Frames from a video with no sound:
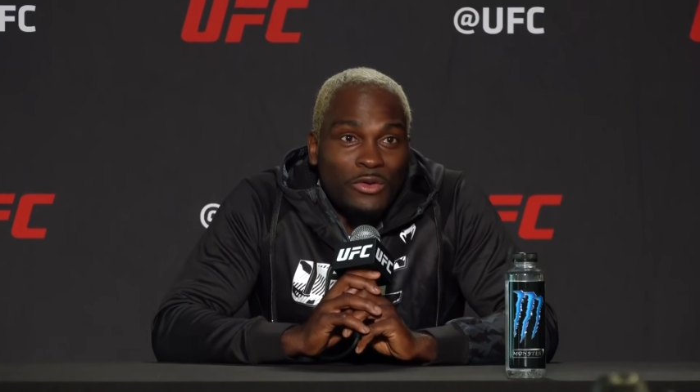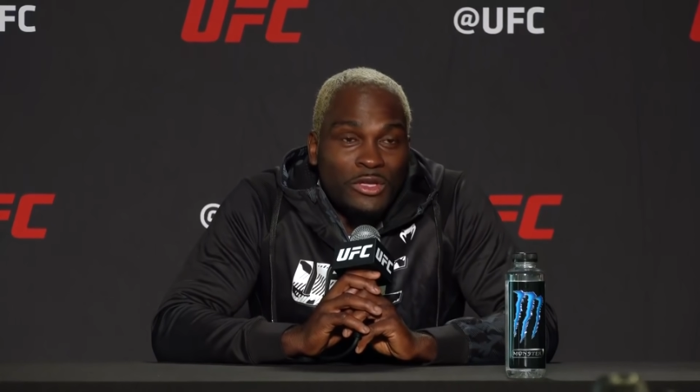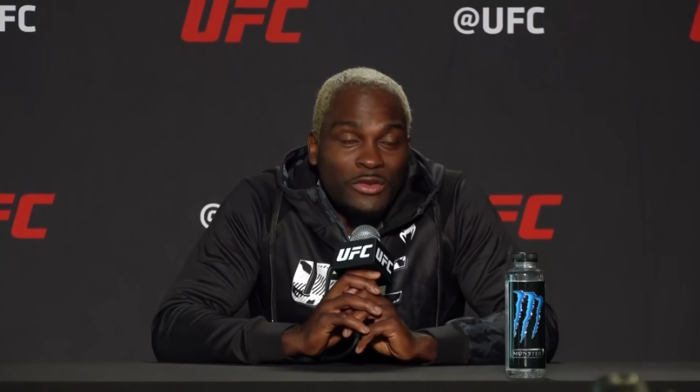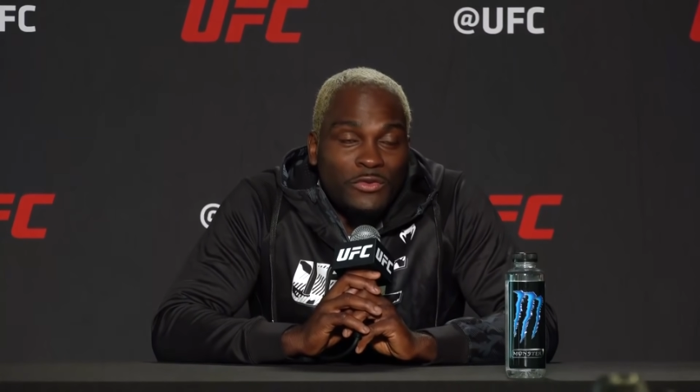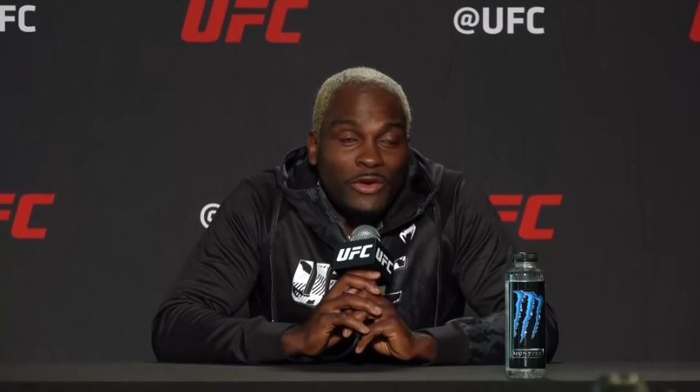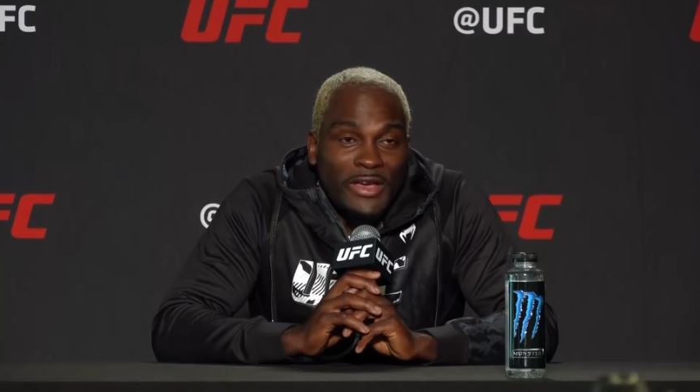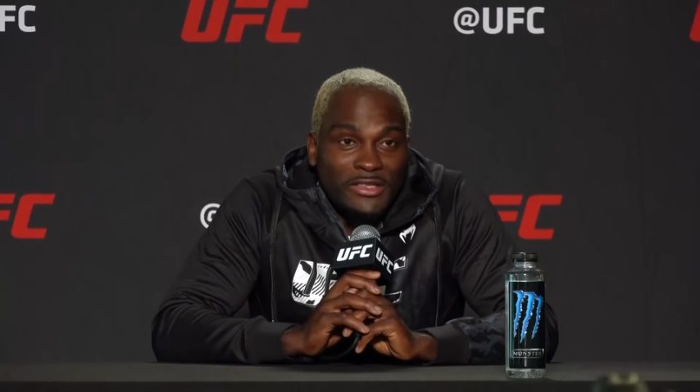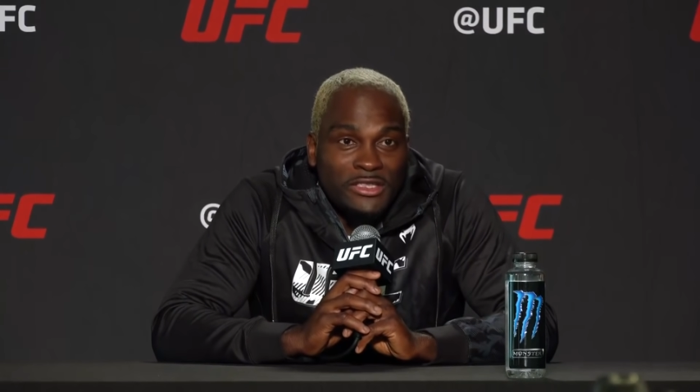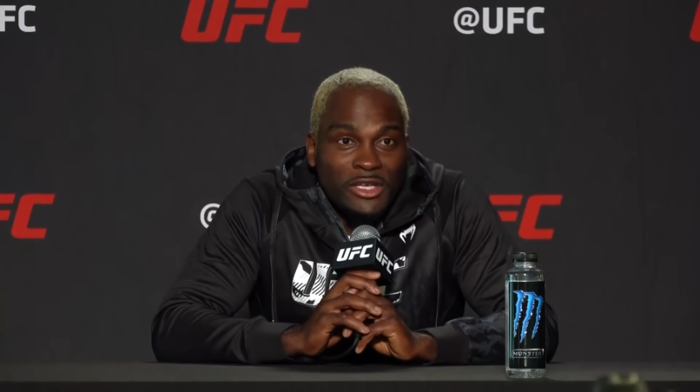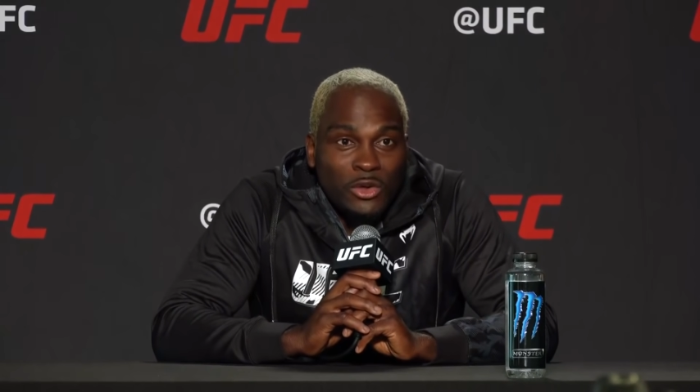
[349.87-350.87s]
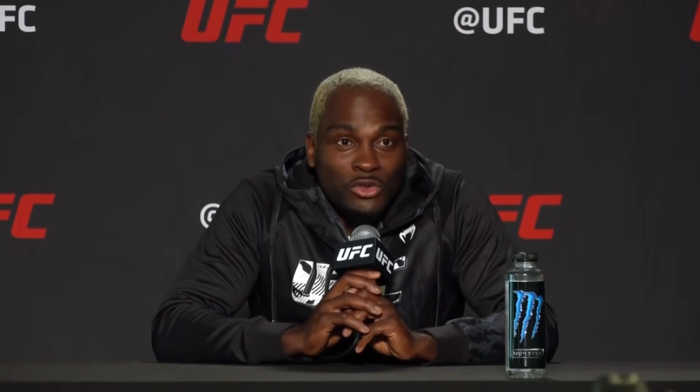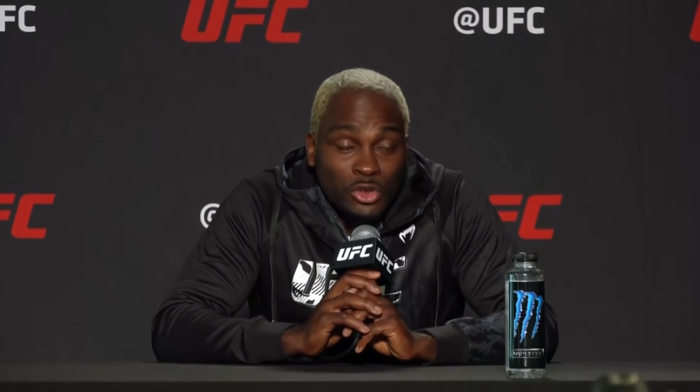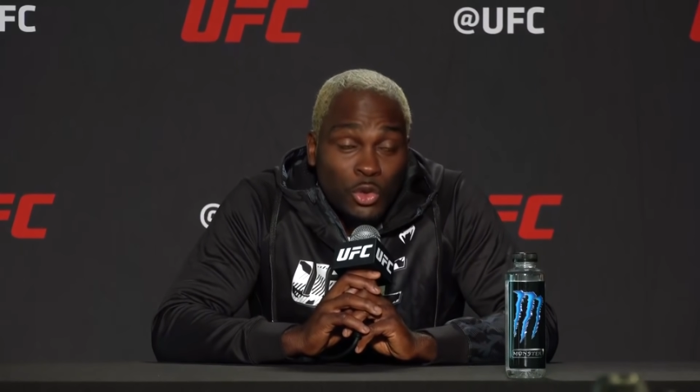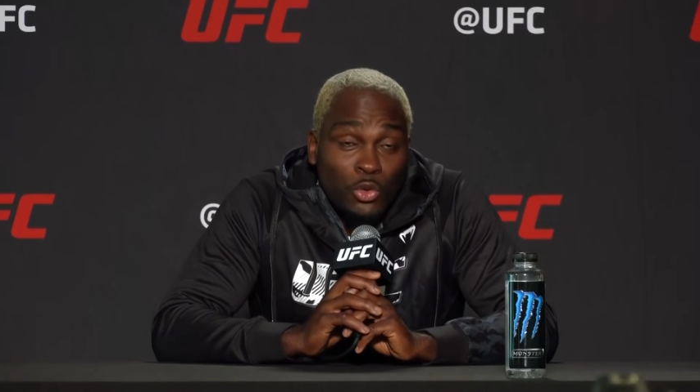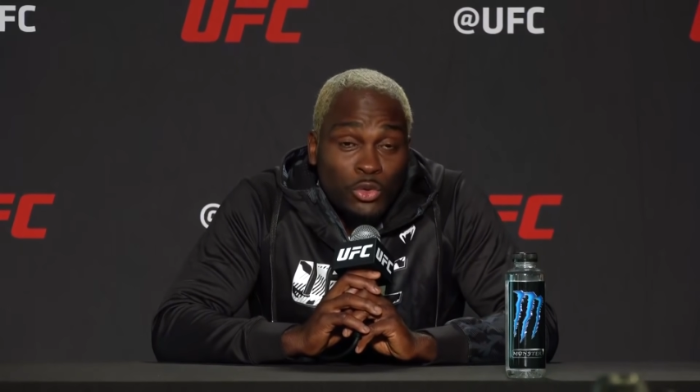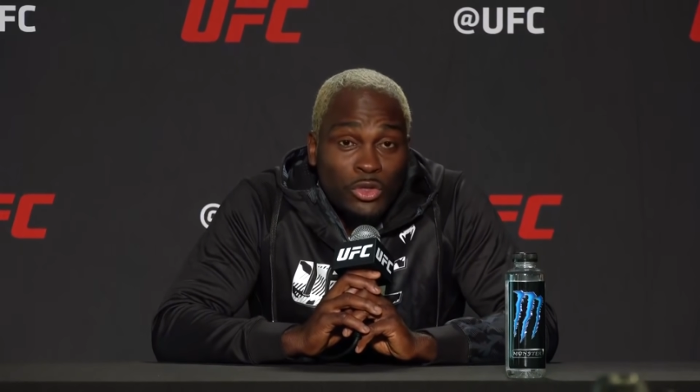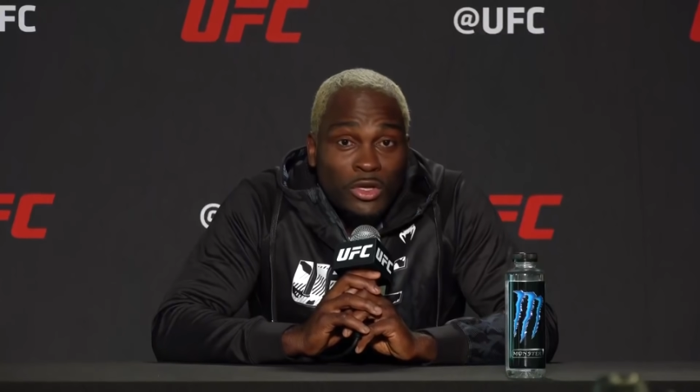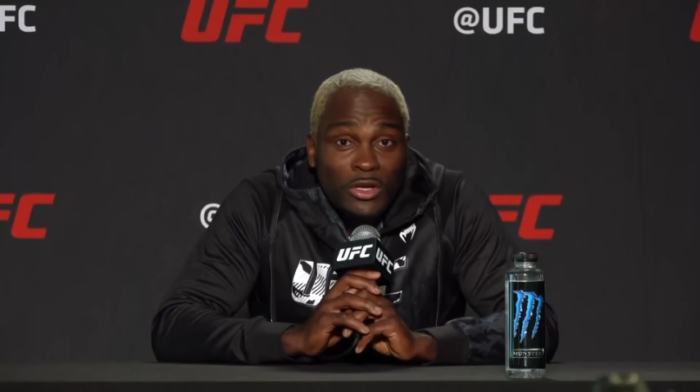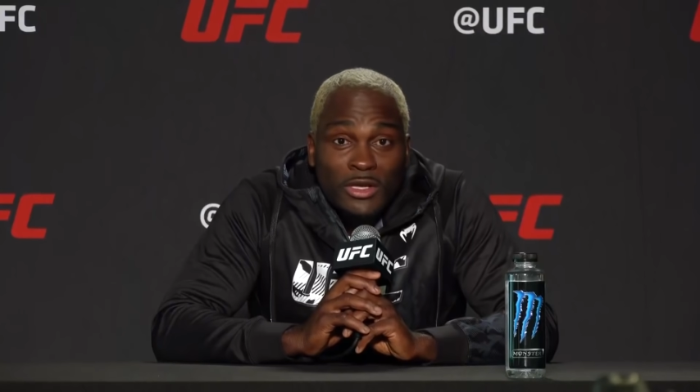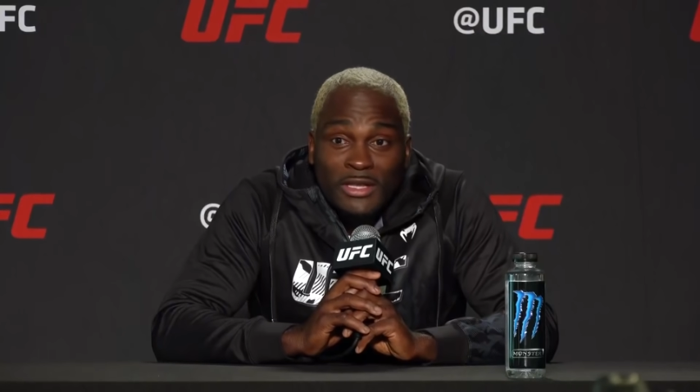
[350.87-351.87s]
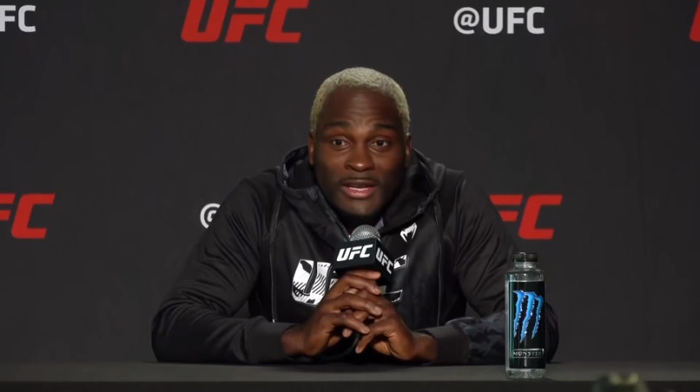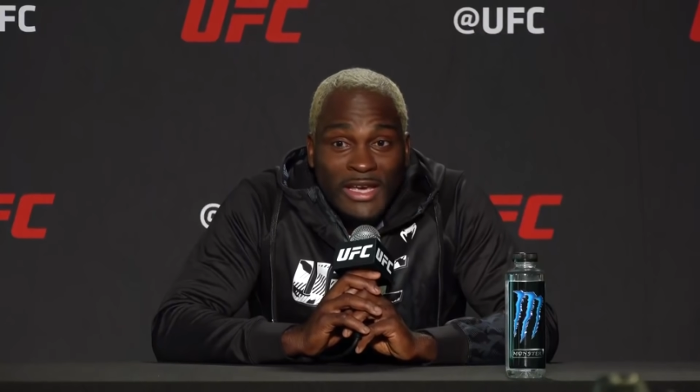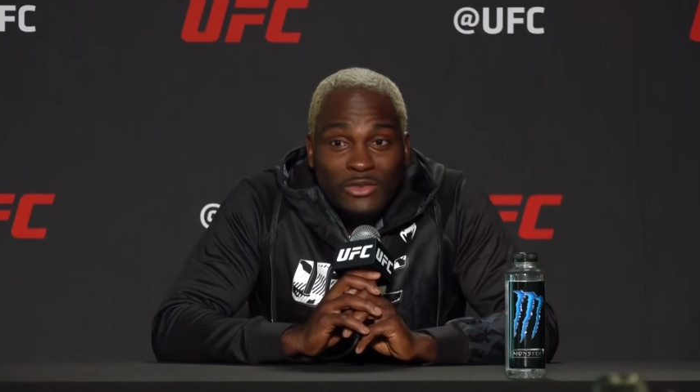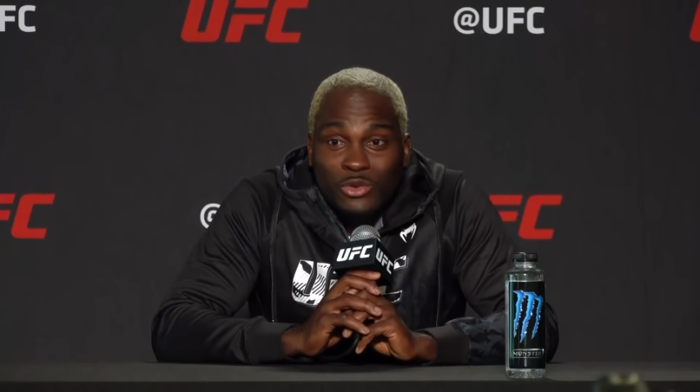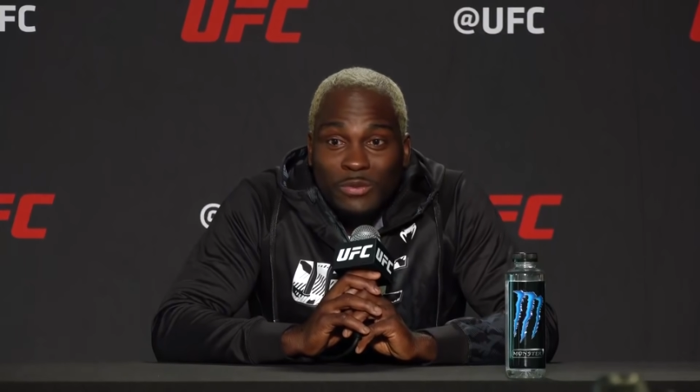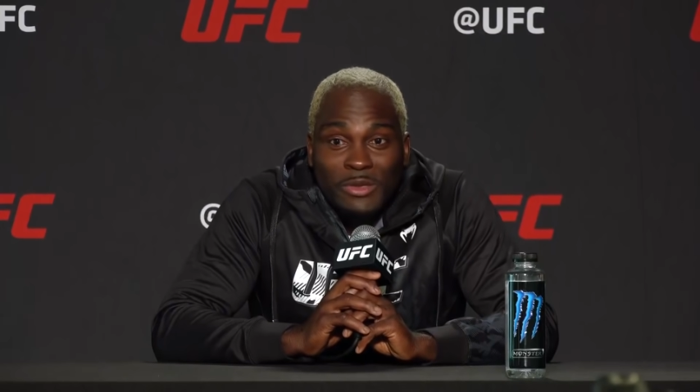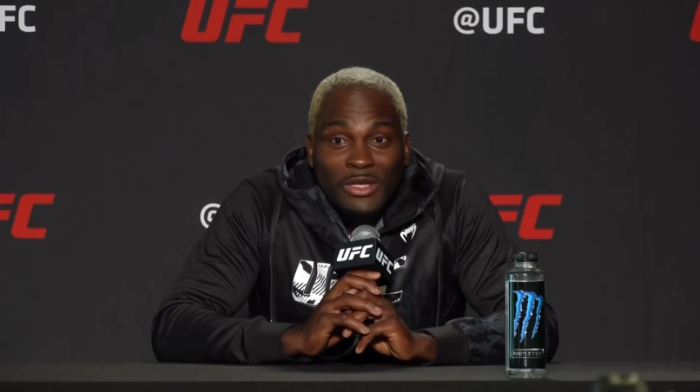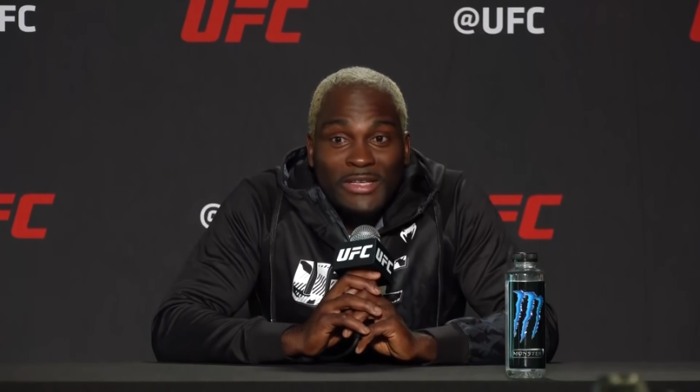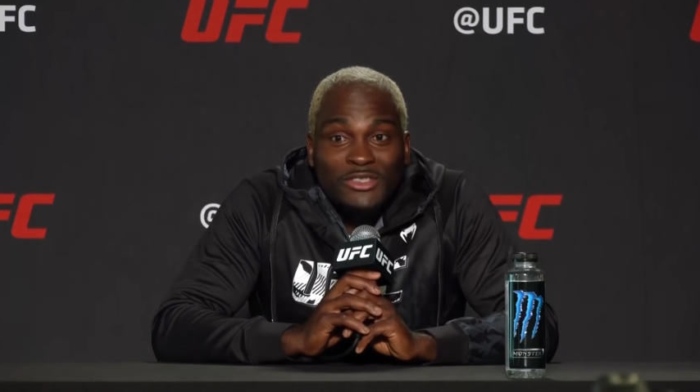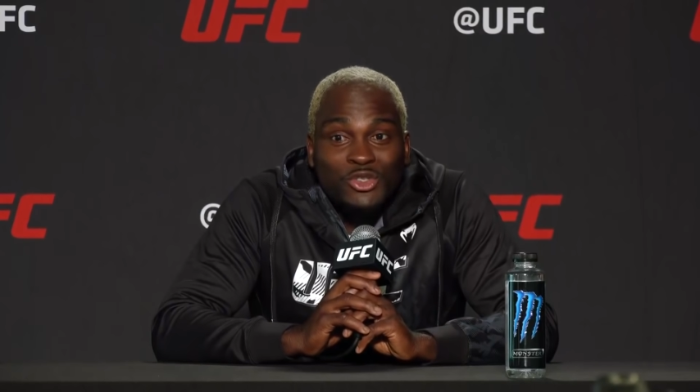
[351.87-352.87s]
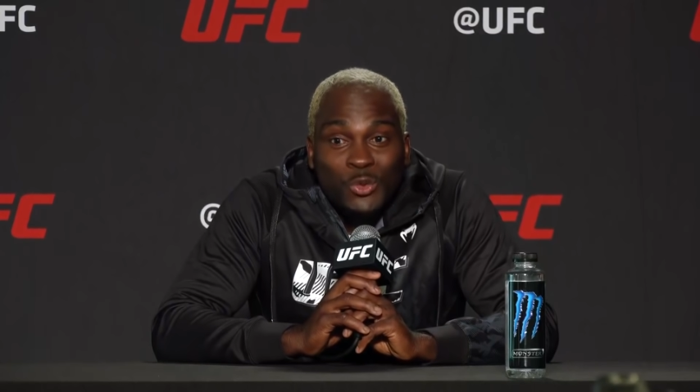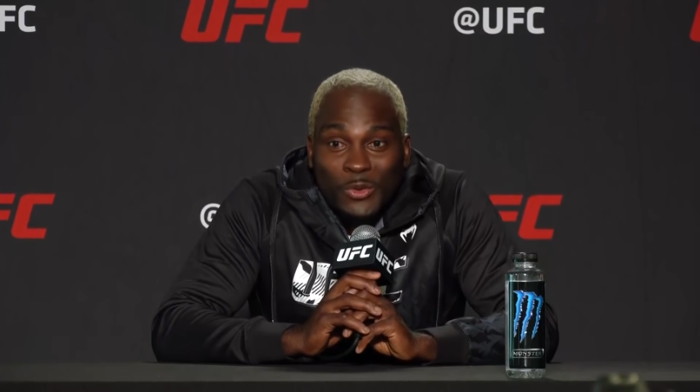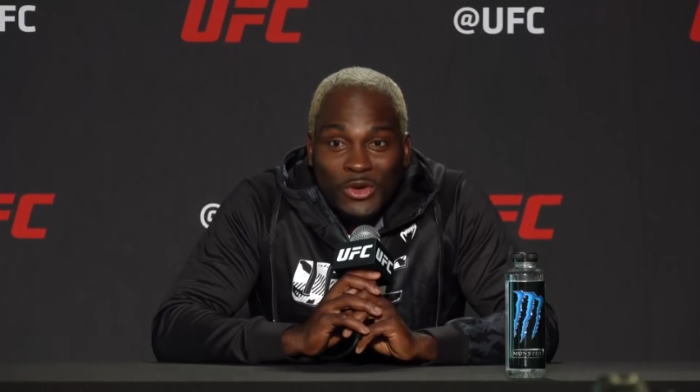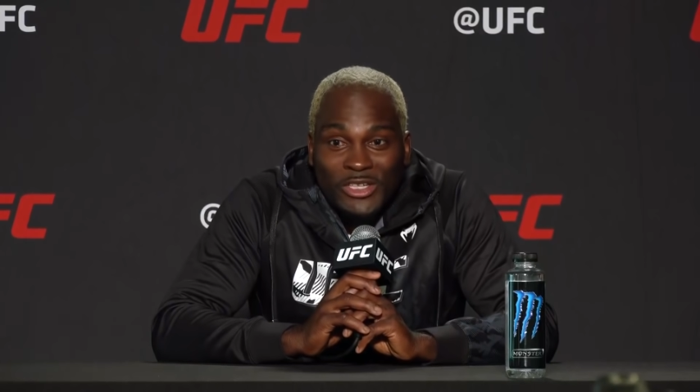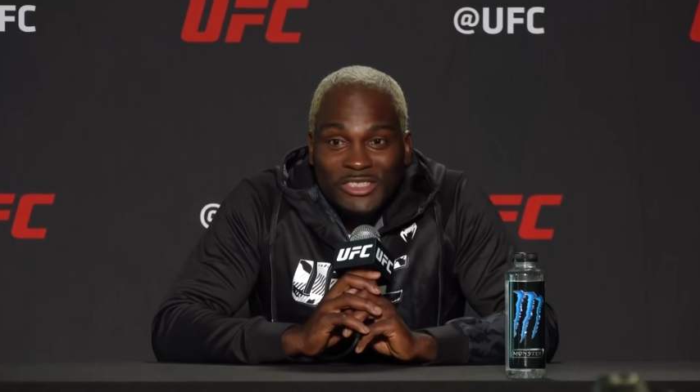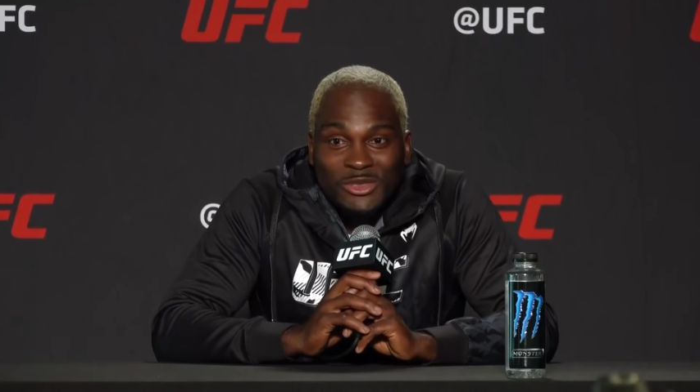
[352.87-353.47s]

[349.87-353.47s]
this fight sell, sold, the next can be, like, super crazy.